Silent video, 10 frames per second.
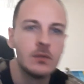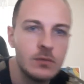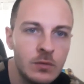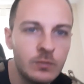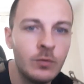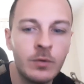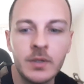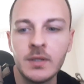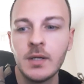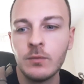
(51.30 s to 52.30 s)
Don't
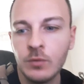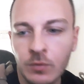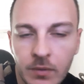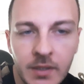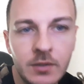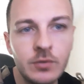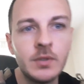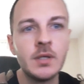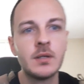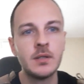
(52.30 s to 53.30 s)
worry, I will let you
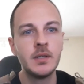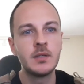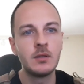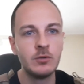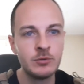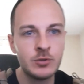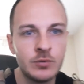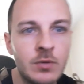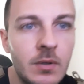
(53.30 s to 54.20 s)
get a closer